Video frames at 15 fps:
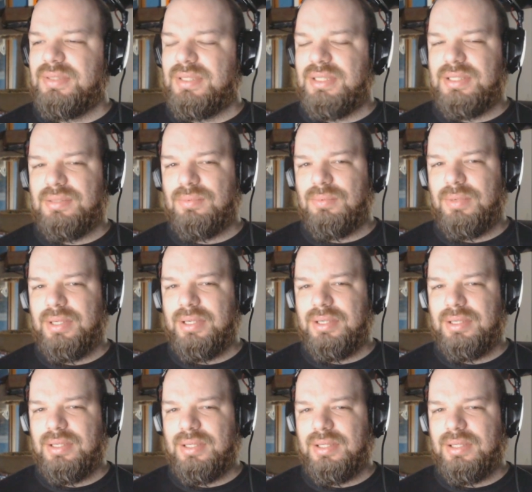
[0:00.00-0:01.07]
was these
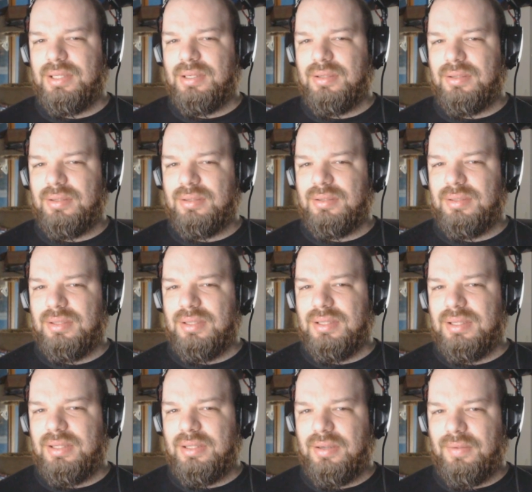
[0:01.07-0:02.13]
weird little
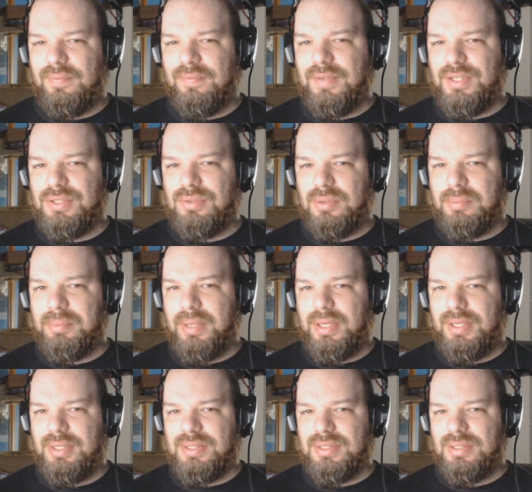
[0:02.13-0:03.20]
visual
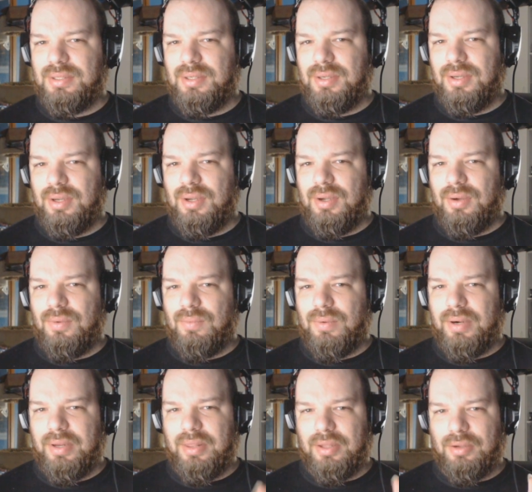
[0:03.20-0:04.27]
bugs
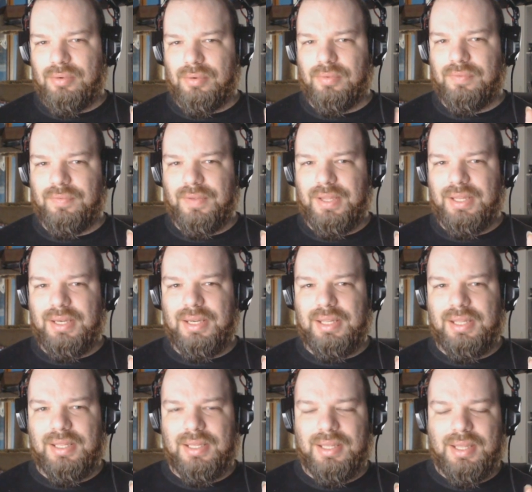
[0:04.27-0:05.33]
where the
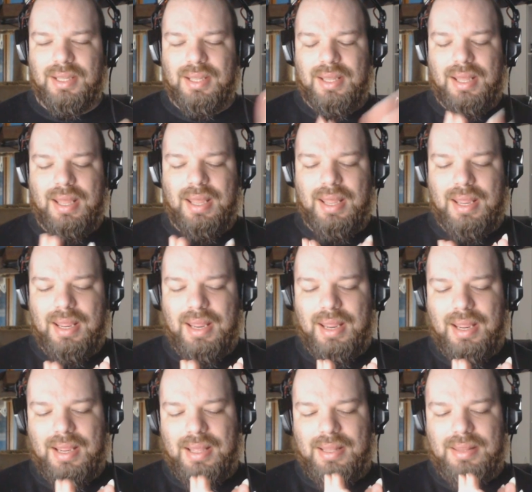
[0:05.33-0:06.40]
graffiti
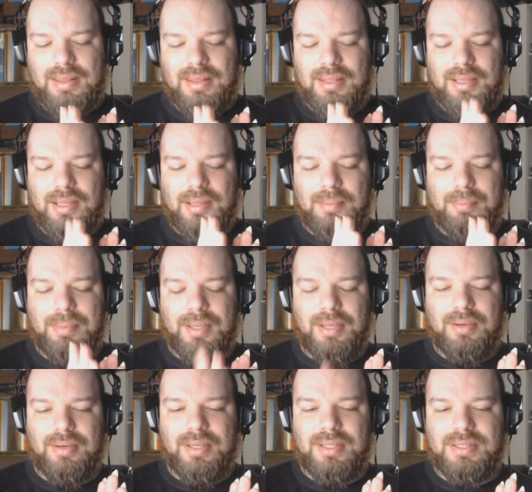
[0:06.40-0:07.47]
and the
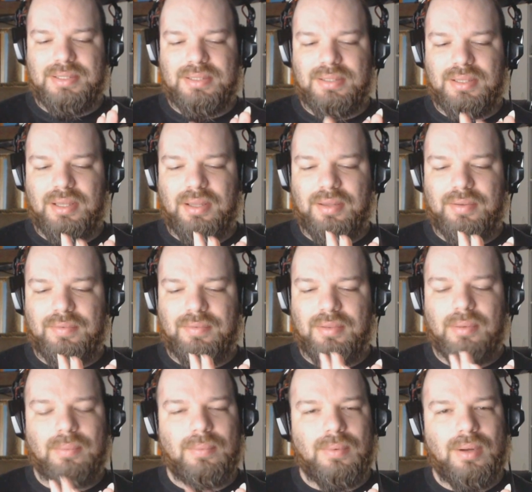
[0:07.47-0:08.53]
appearance of
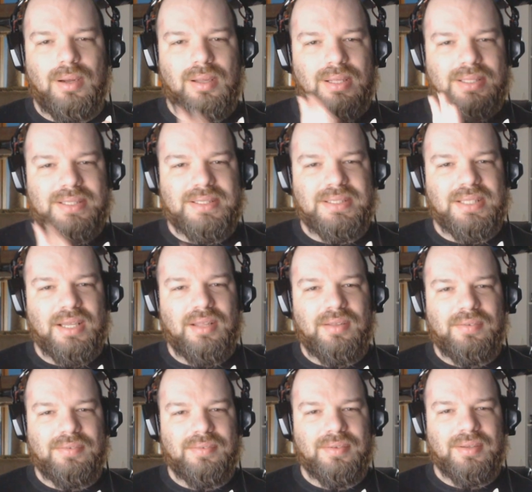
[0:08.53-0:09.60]
the wall
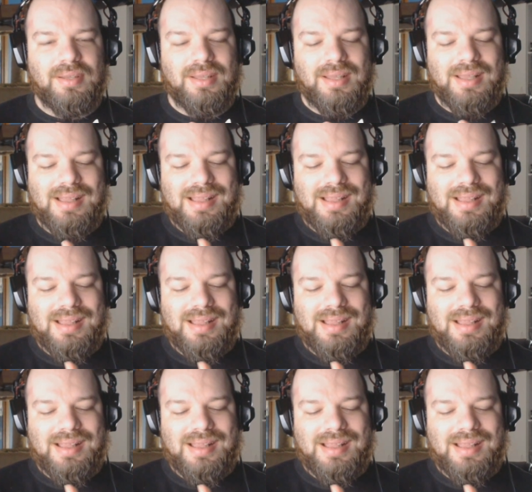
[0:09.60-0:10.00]
itself,